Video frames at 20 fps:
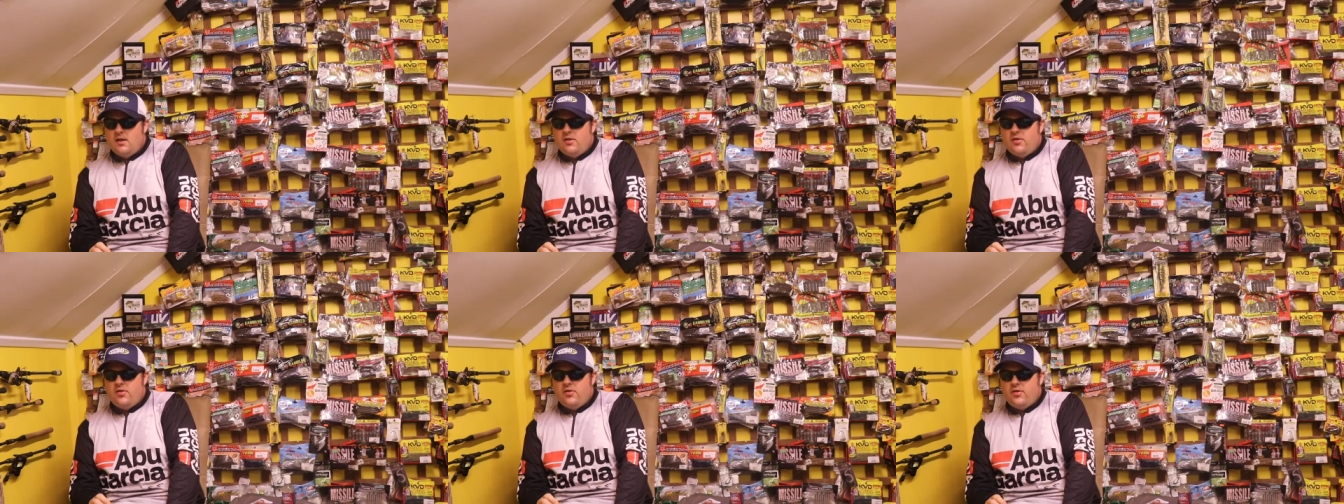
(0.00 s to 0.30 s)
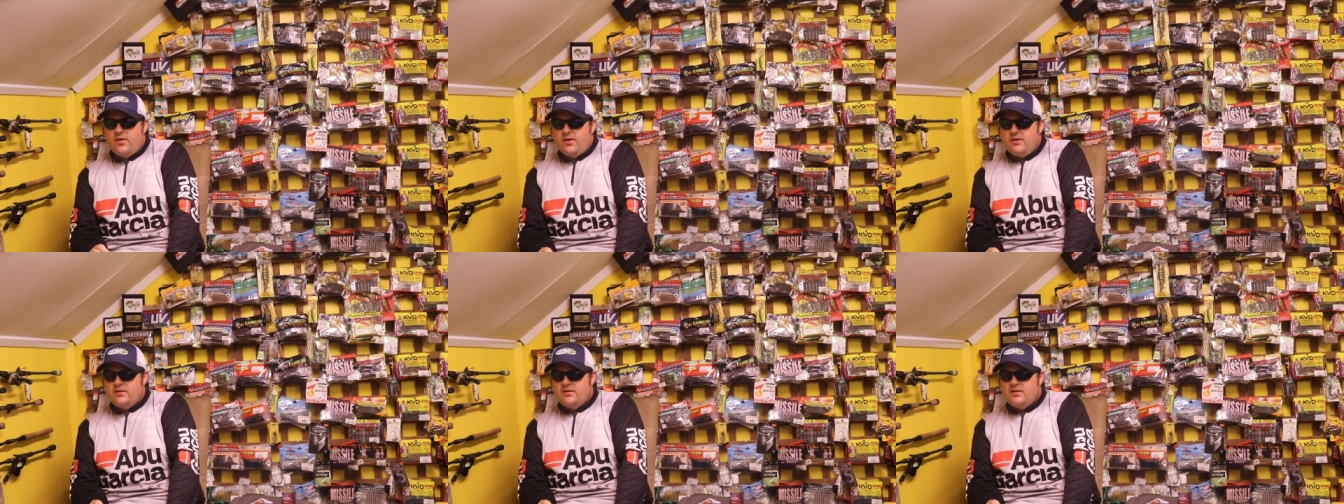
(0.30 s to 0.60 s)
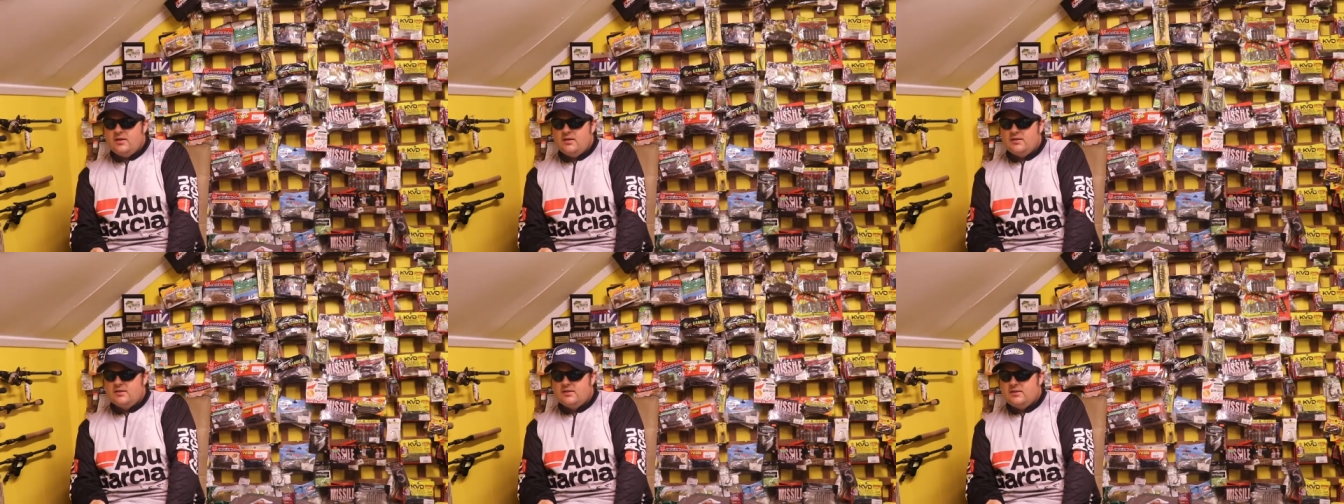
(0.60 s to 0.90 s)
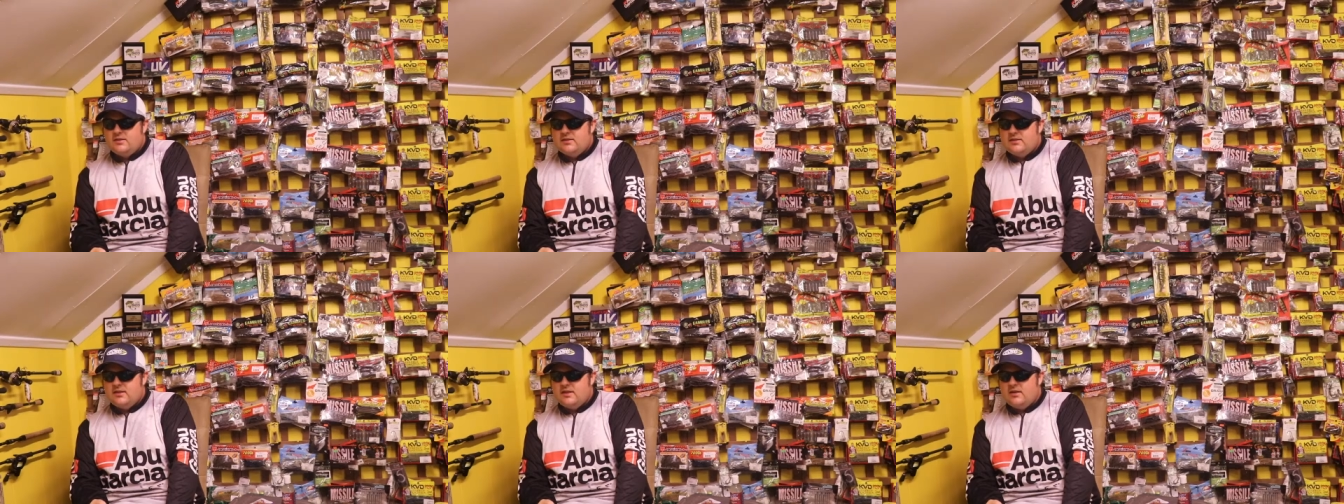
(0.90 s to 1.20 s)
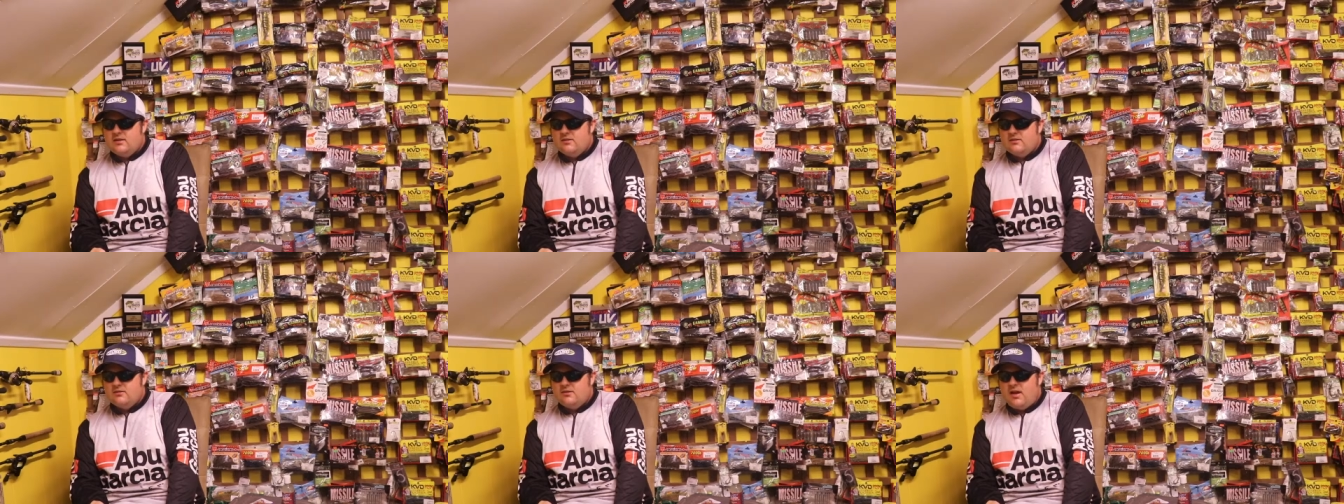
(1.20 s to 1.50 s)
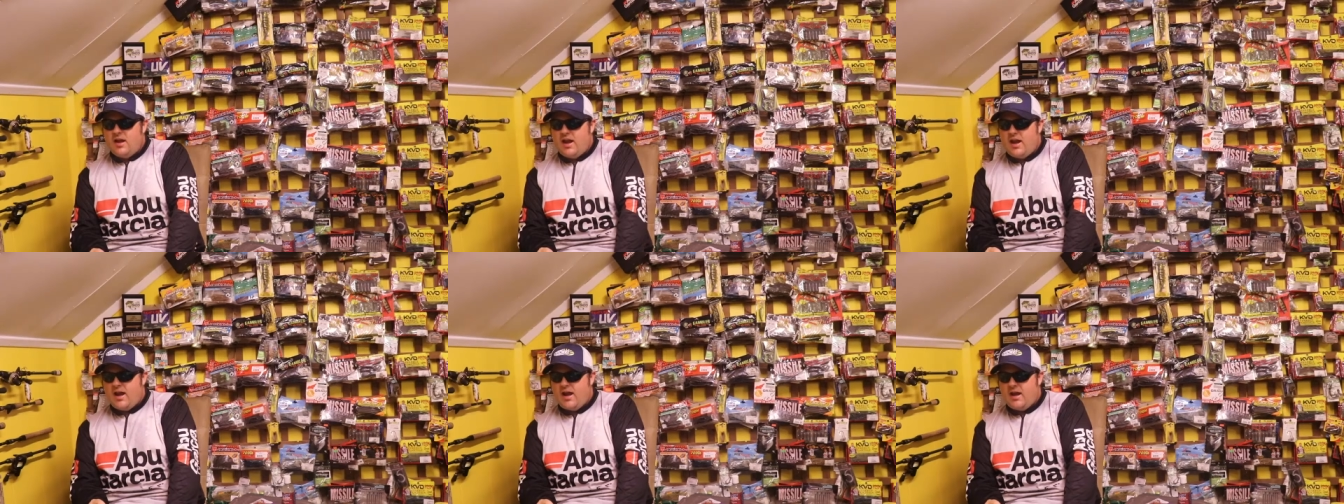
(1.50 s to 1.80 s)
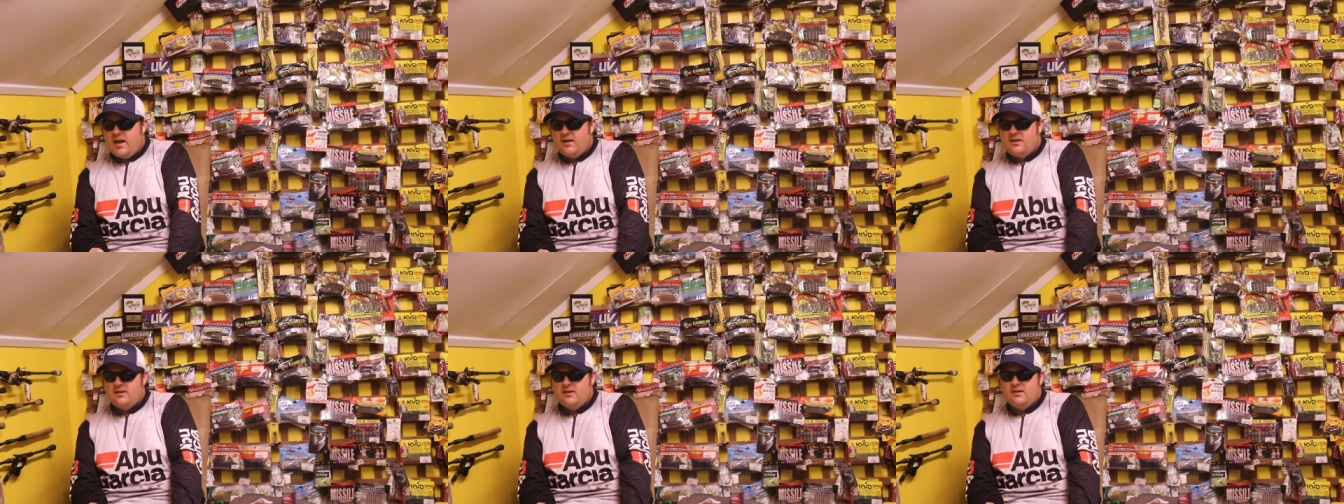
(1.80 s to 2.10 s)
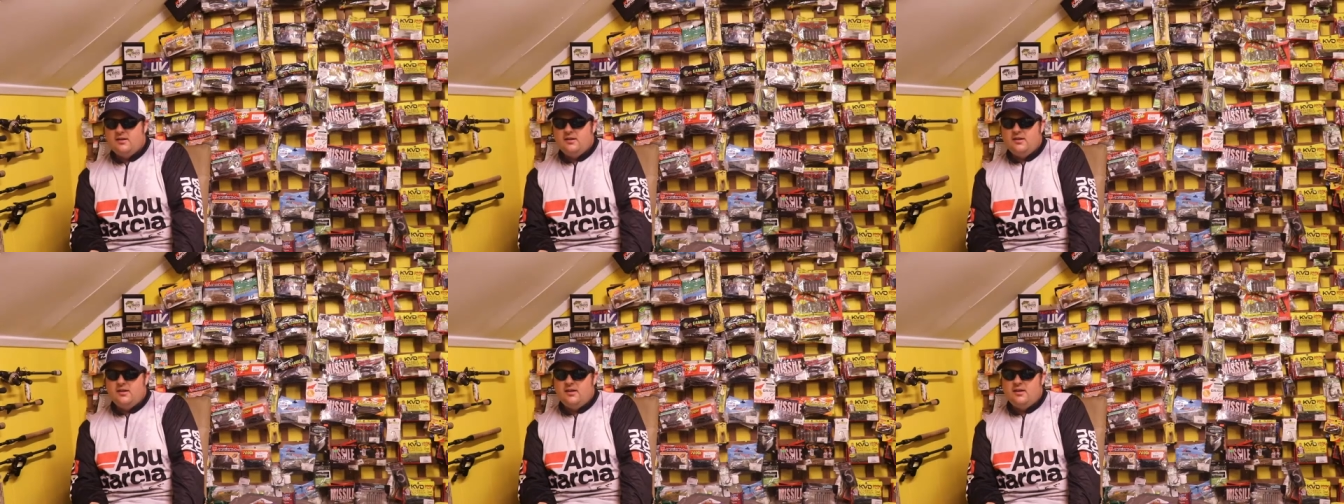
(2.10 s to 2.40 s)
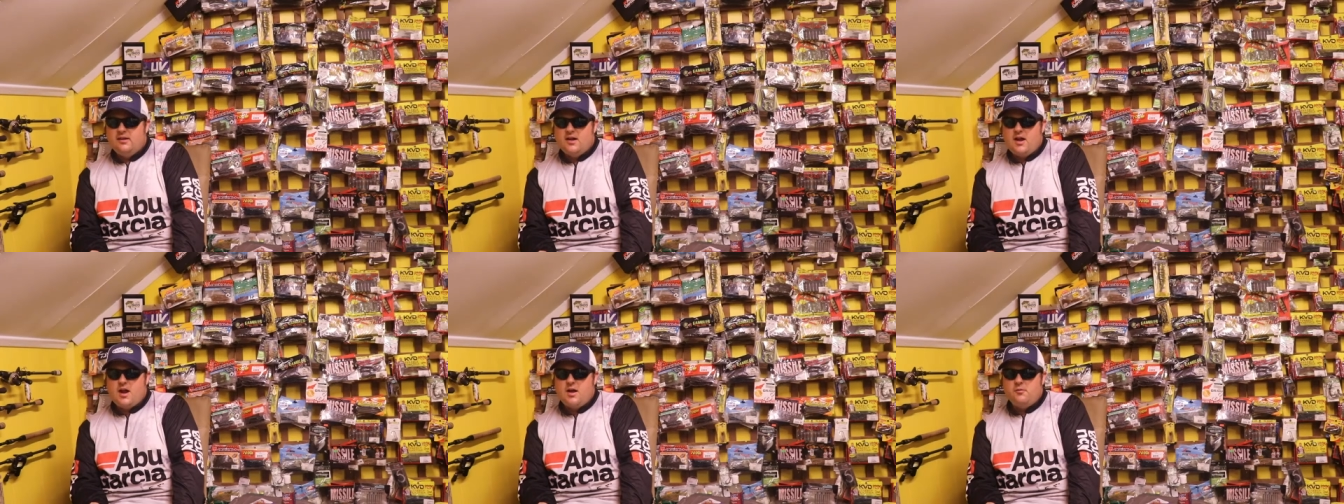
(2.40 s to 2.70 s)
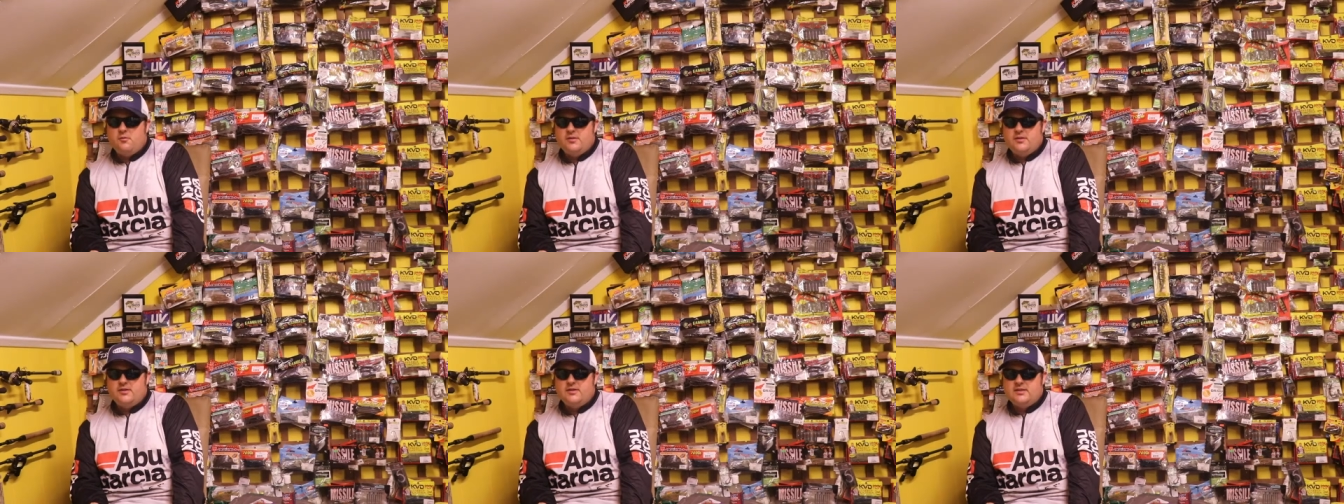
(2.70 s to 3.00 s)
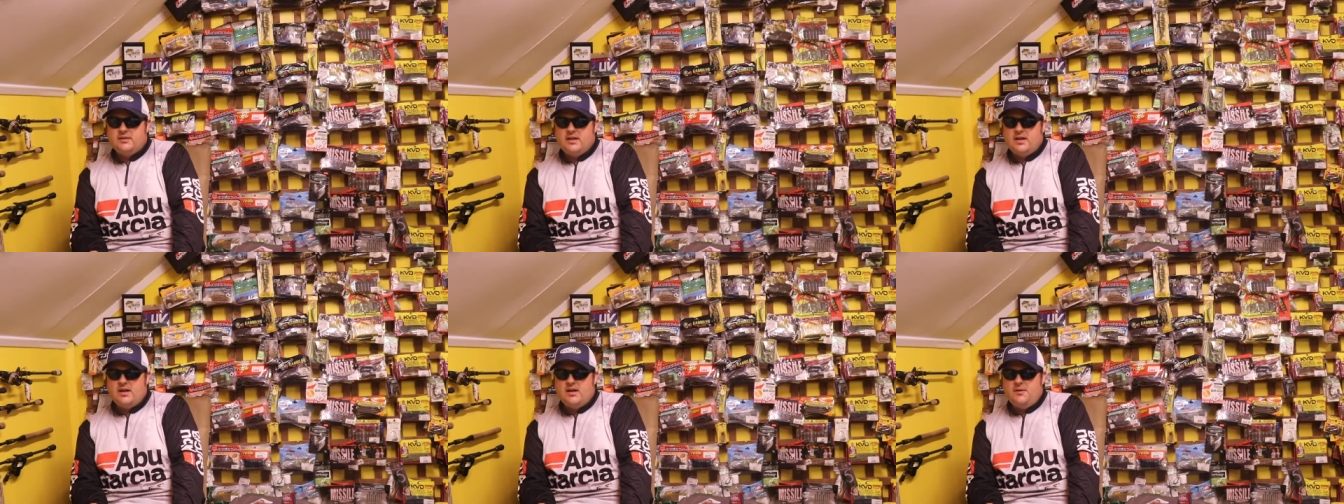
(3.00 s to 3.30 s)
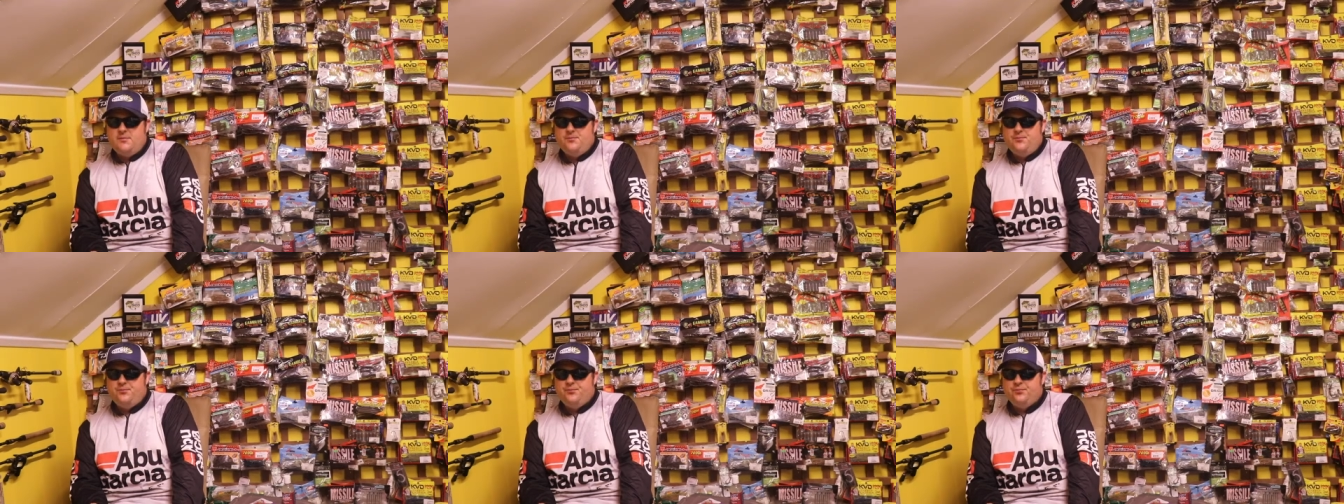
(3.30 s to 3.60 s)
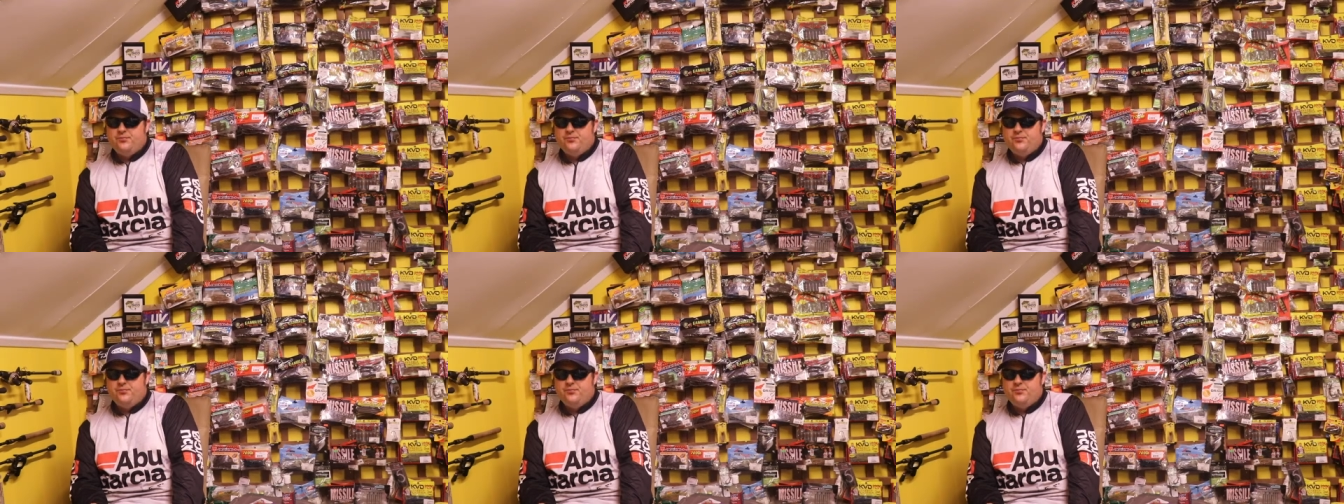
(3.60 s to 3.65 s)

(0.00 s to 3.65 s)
this has single-handedly, I would say,